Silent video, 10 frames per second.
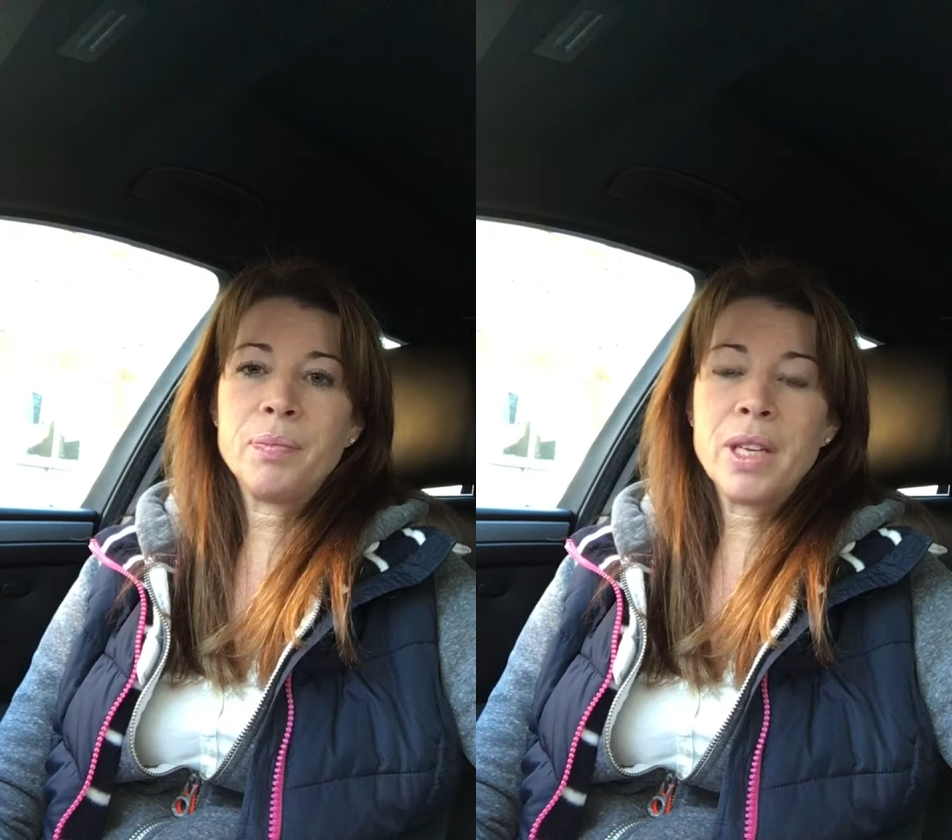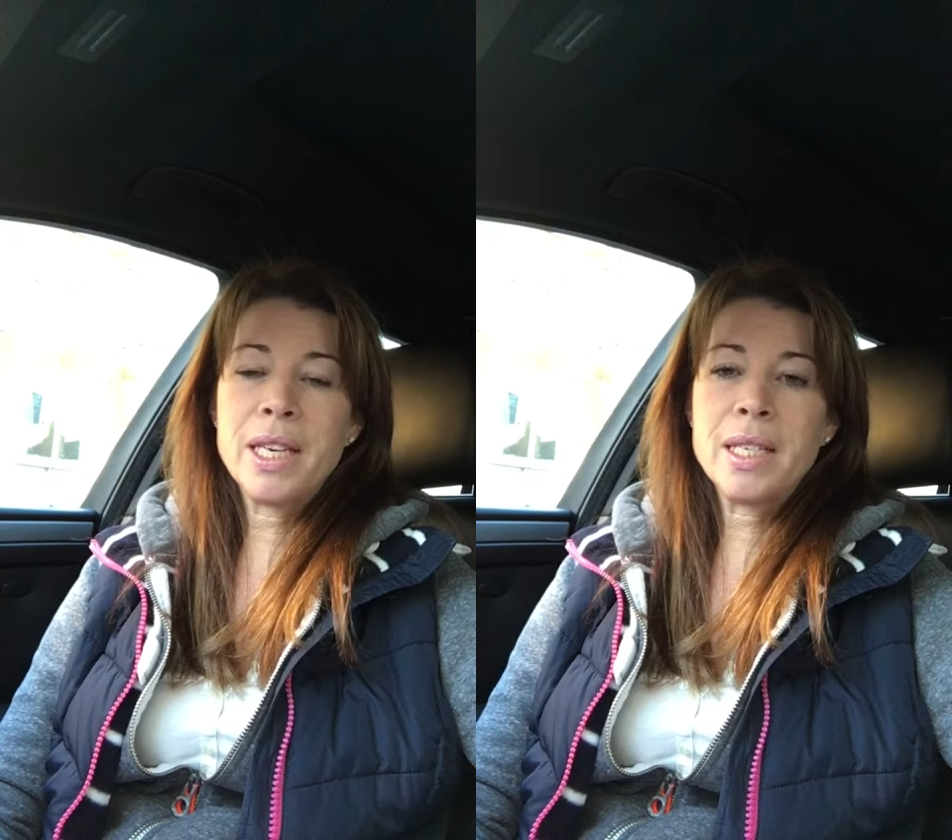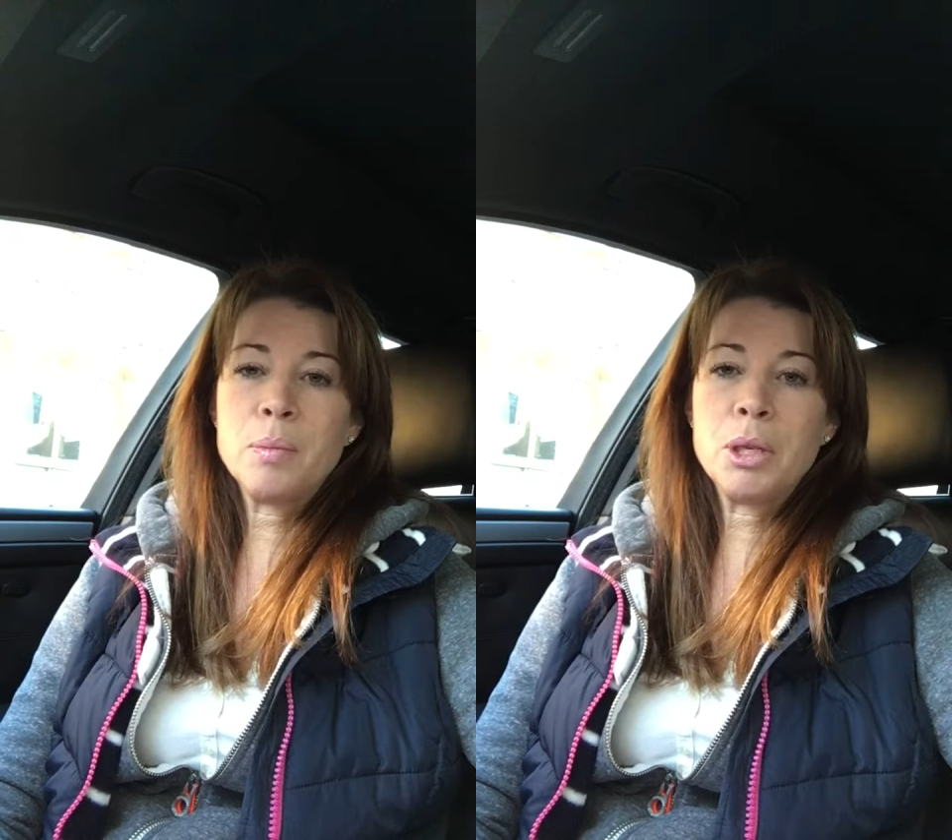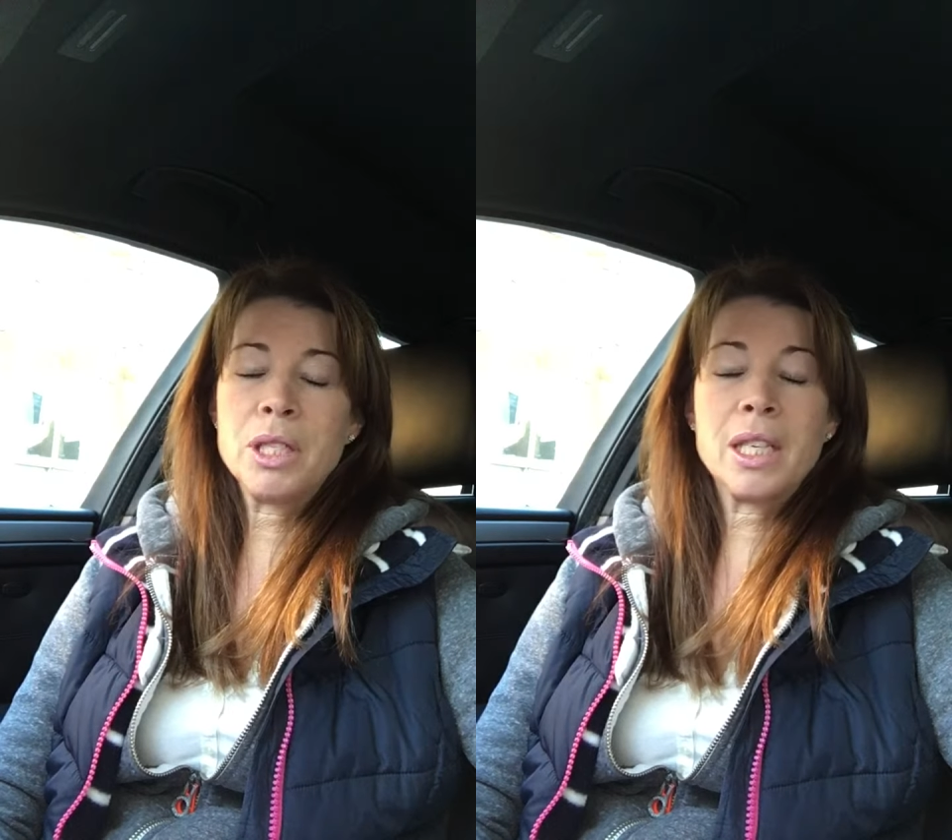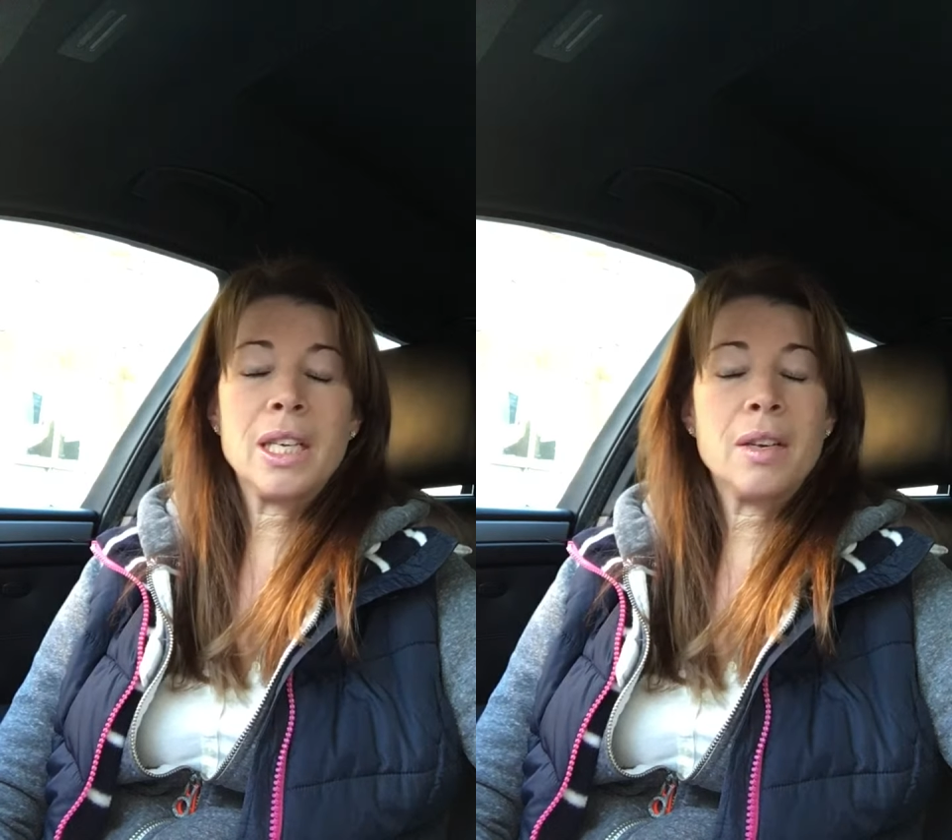is
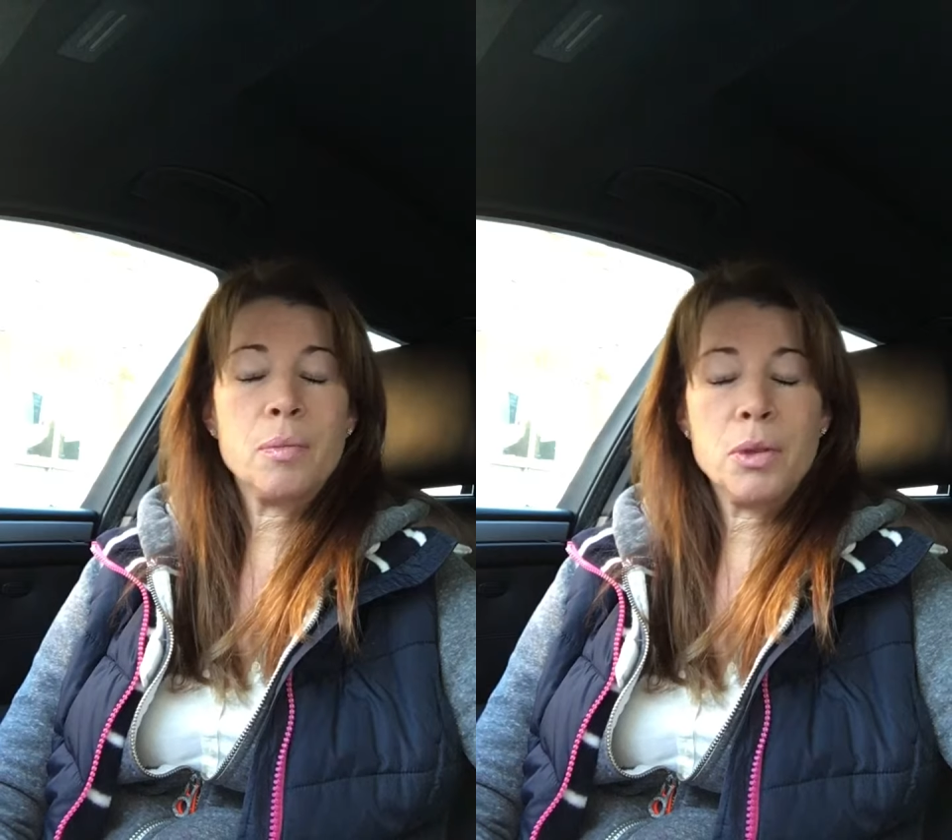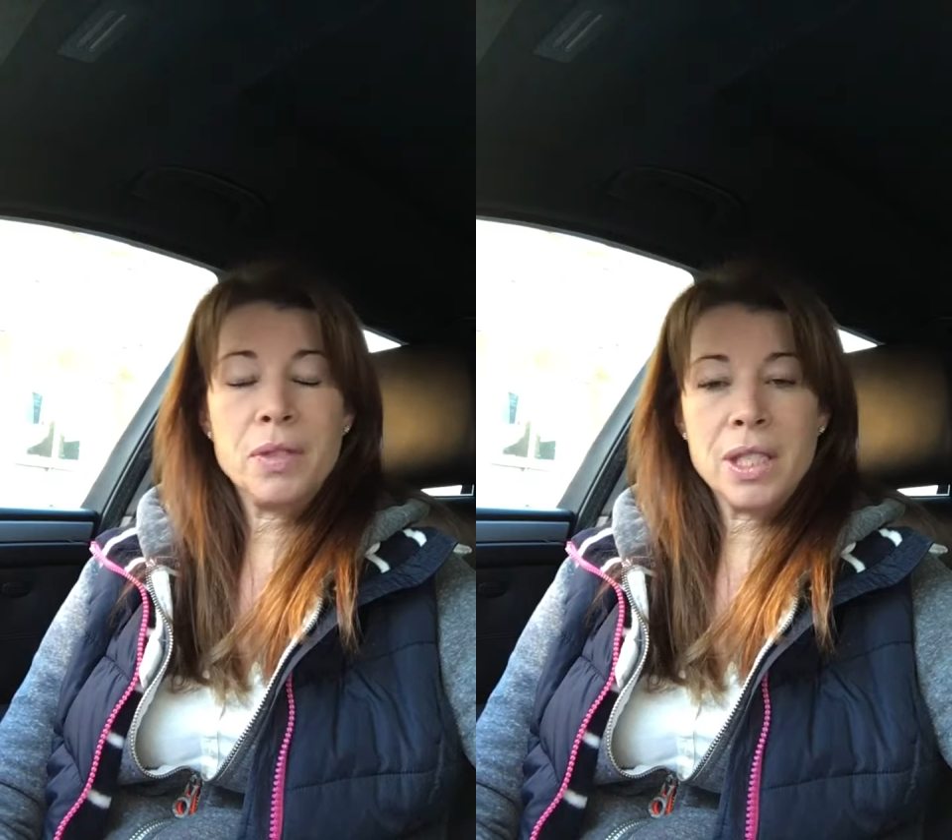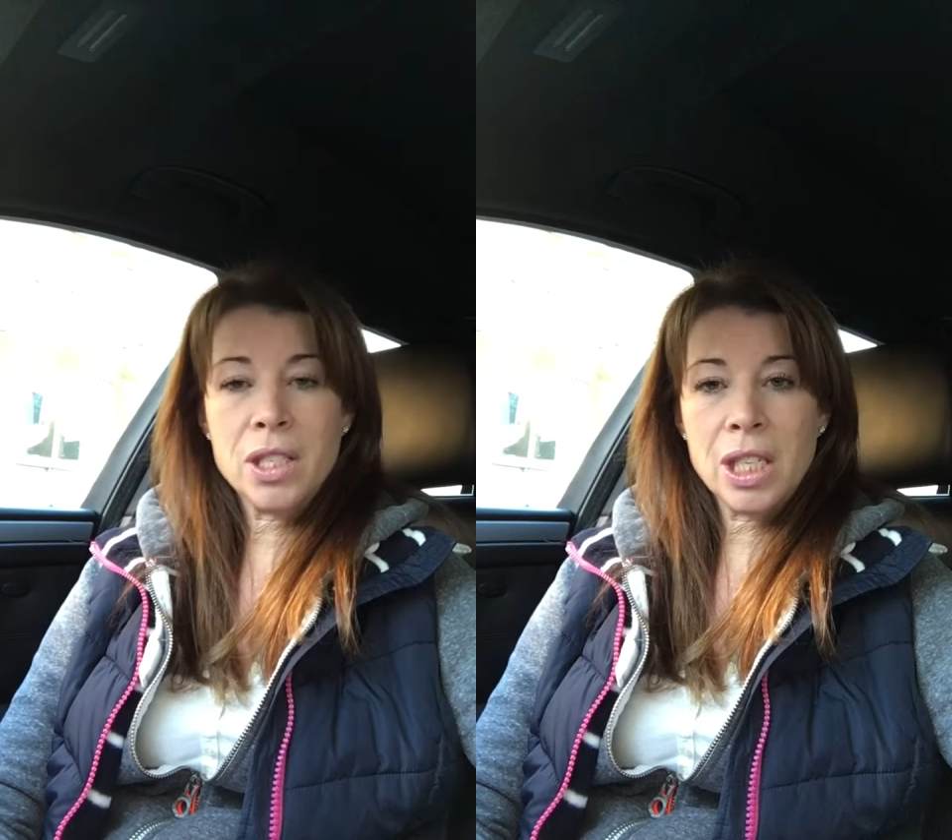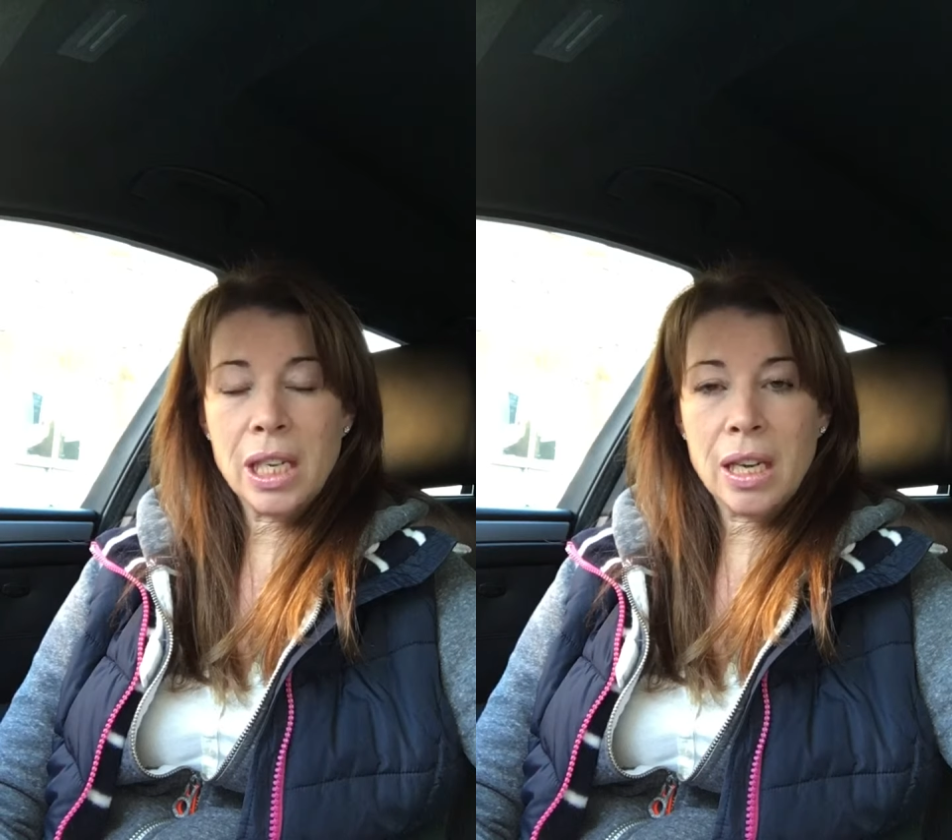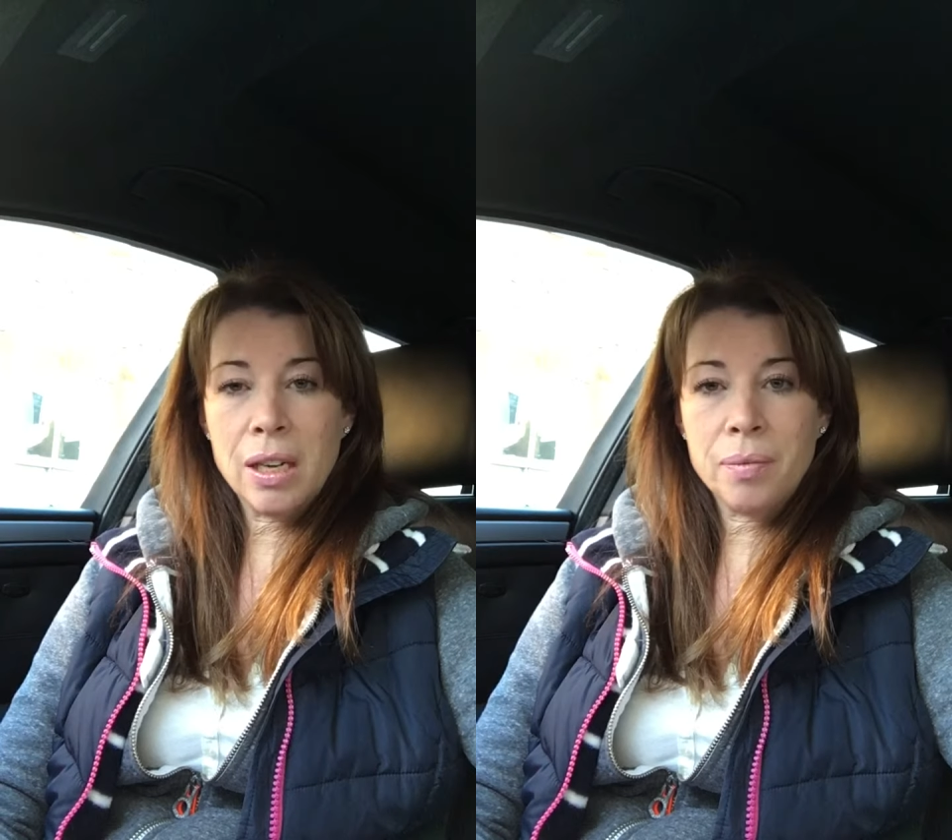because it could give me a residual
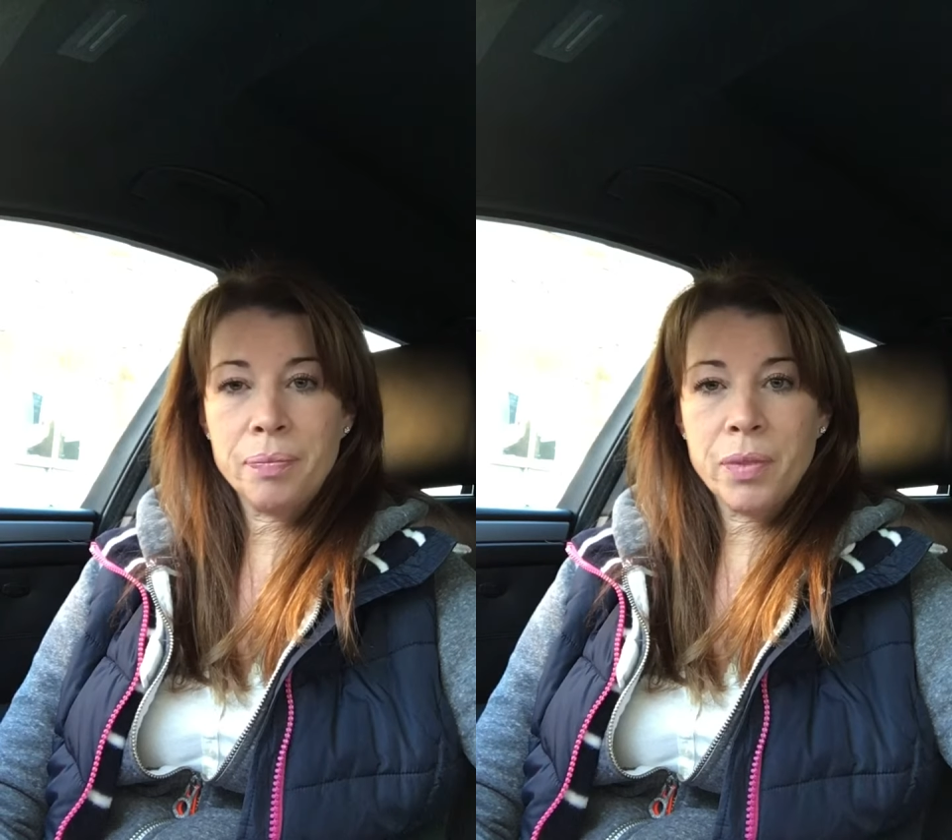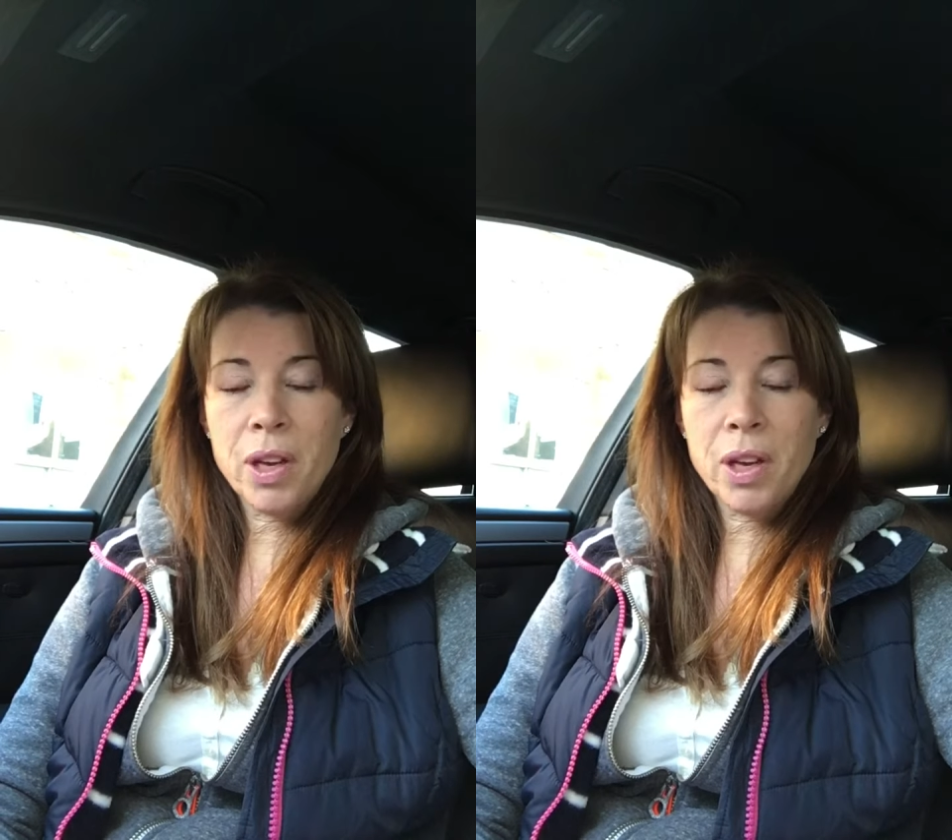income.